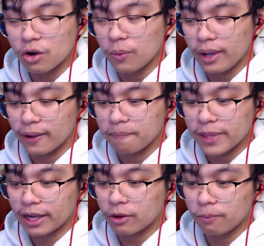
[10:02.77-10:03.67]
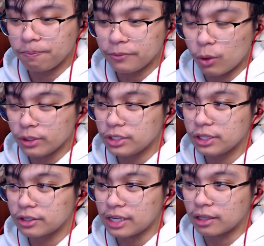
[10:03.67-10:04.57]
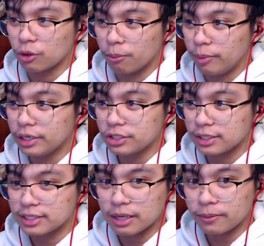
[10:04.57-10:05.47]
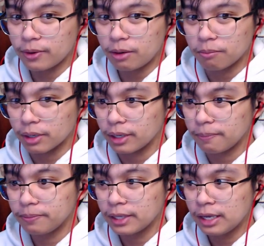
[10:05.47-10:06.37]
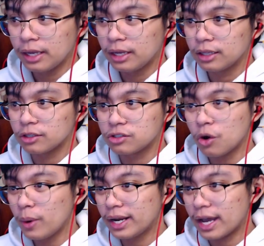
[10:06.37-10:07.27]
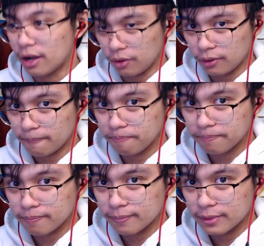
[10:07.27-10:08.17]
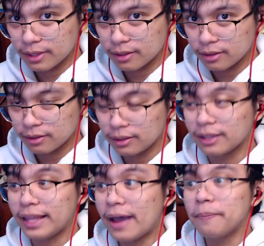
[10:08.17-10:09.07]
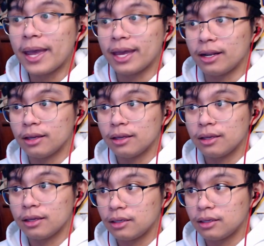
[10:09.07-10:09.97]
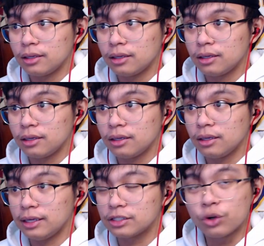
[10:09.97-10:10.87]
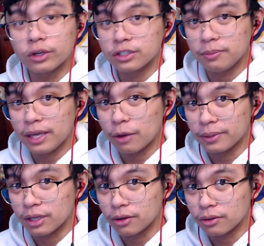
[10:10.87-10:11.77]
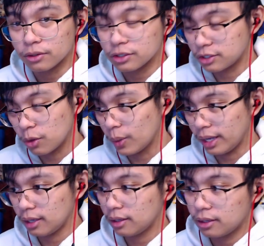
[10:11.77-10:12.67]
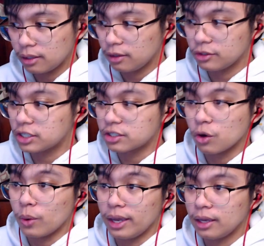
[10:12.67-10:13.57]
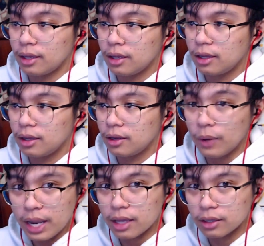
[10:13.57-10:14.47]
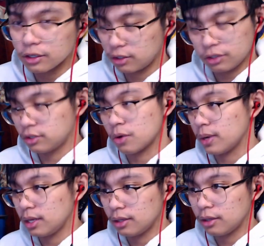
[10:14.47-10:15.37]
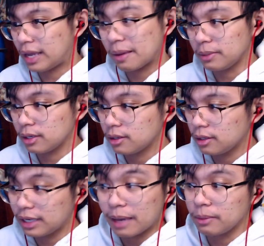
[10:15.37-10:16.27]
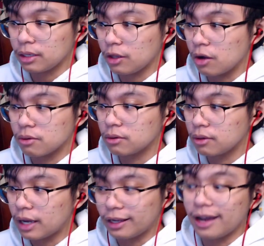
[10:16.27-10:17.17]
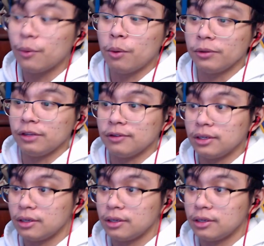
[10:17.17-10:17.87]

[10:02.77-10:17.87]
way. Like, Oishi looks like a little bitch this time around, but... there's no way in hell that that man is going to be helping the uncle. There's no way. There's just no way. Right? There's no way. There can't be. It can't be. No. I won't believe it.